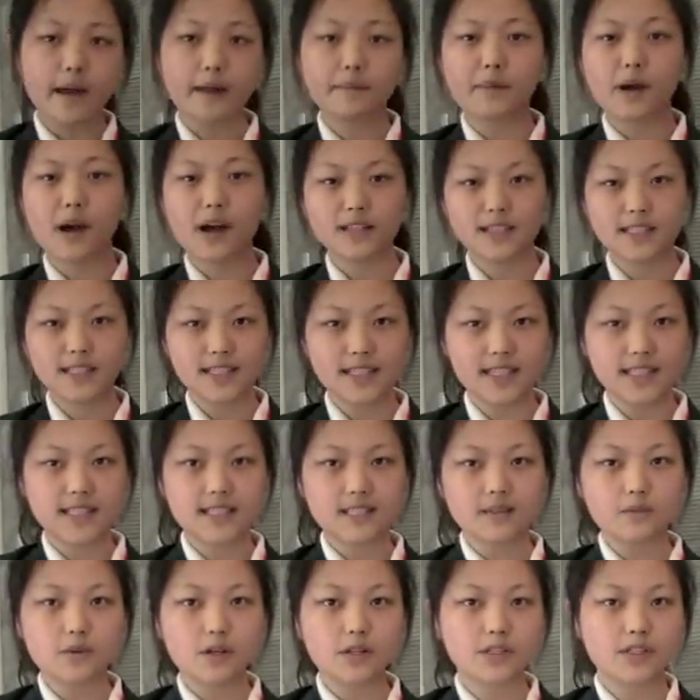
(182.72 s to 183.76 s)

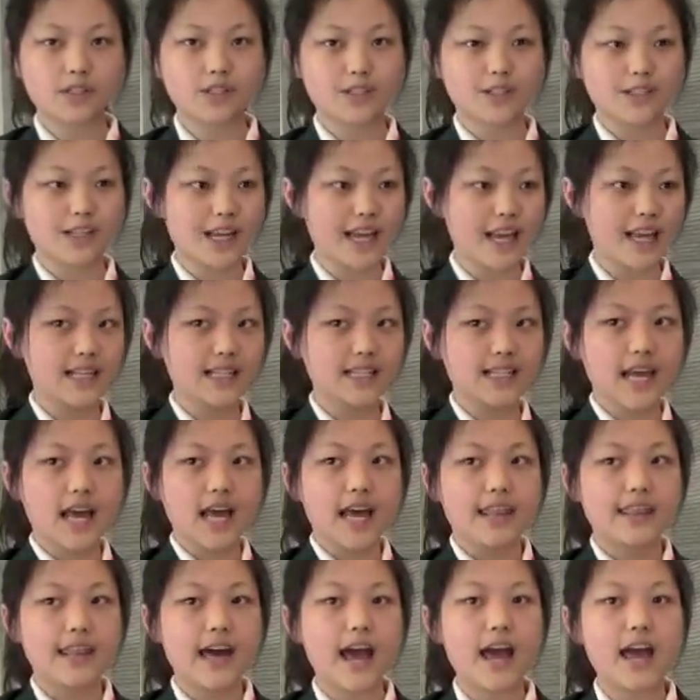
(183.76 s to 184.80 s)
hypothesis, which is
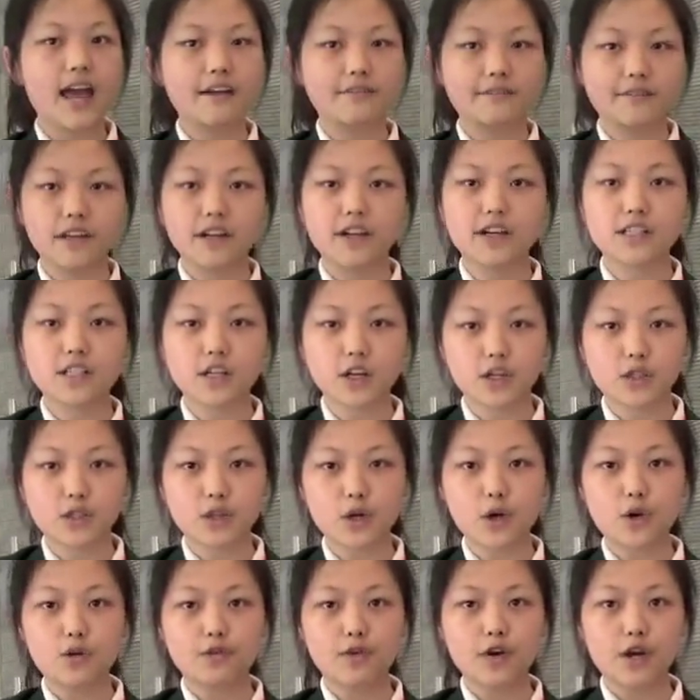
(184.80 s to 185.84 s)
that if there is
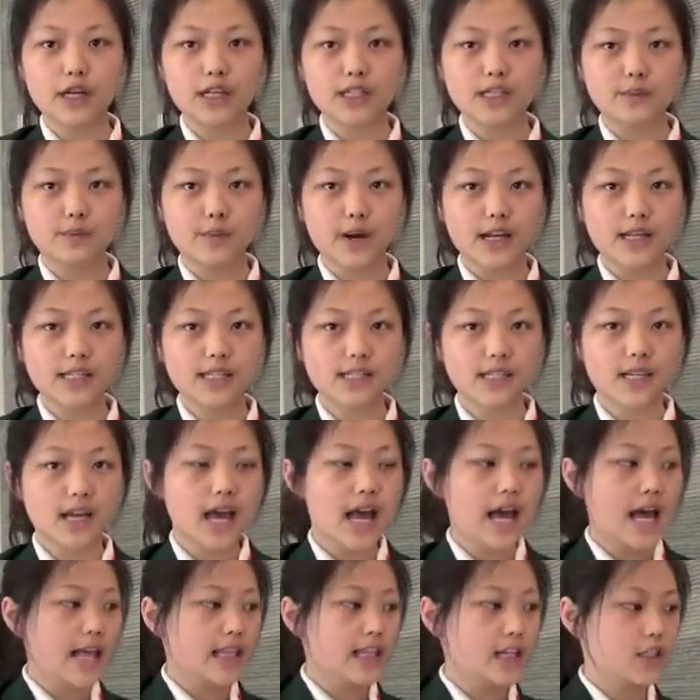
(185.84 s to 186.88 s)
HER2 overexpressed,
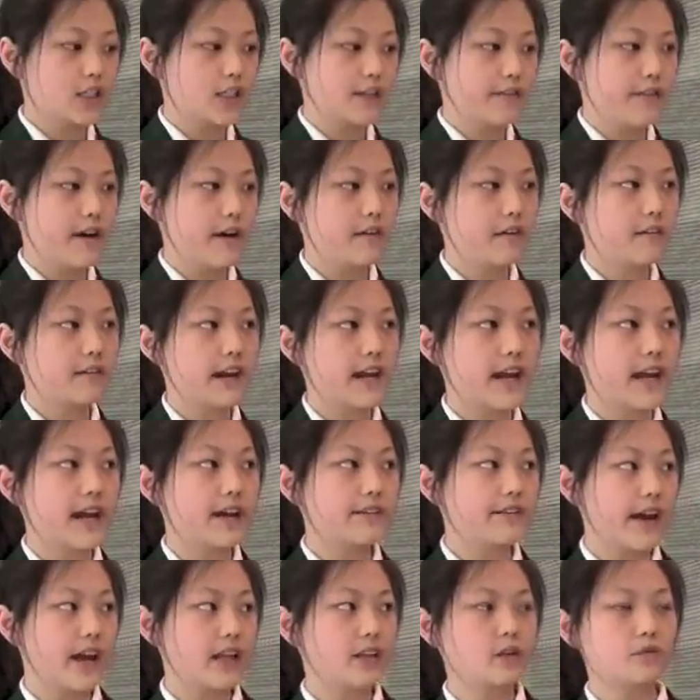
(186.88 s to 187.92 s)
the survival rate
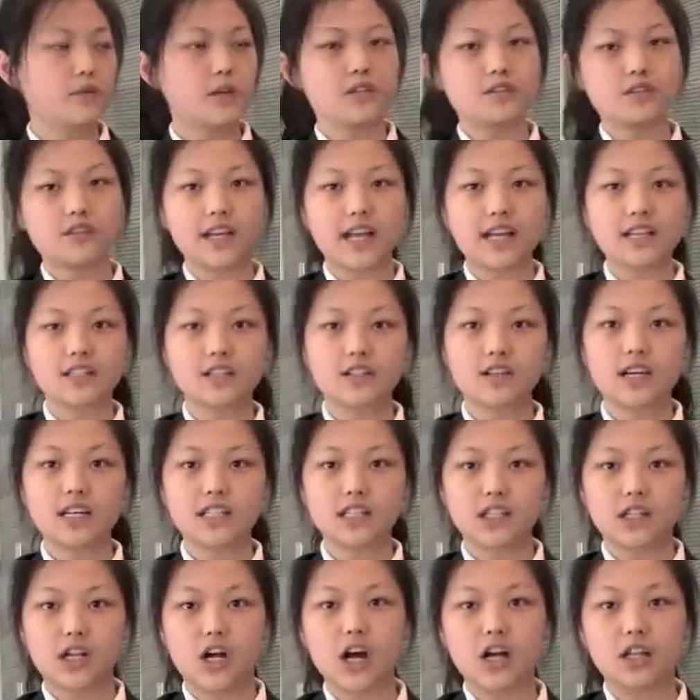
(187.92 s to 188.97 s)
of endometrial cancer
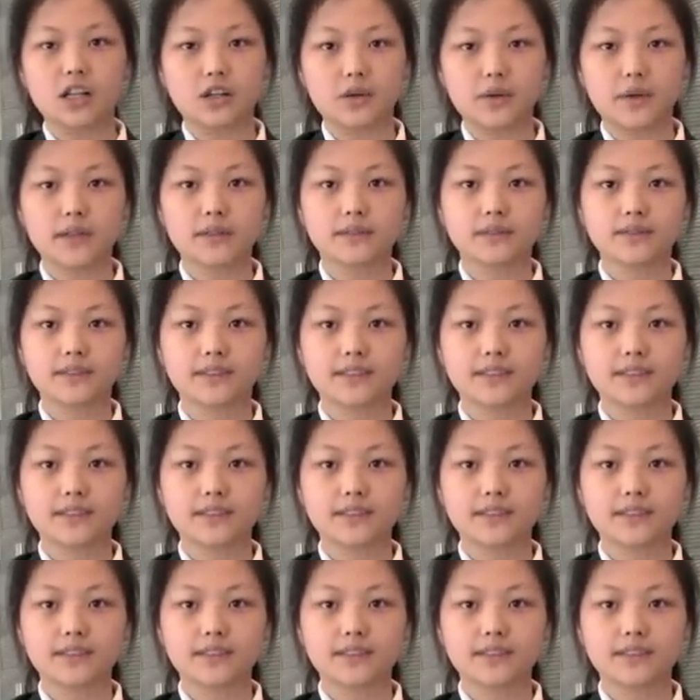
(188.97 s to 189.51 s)
is a lot lower.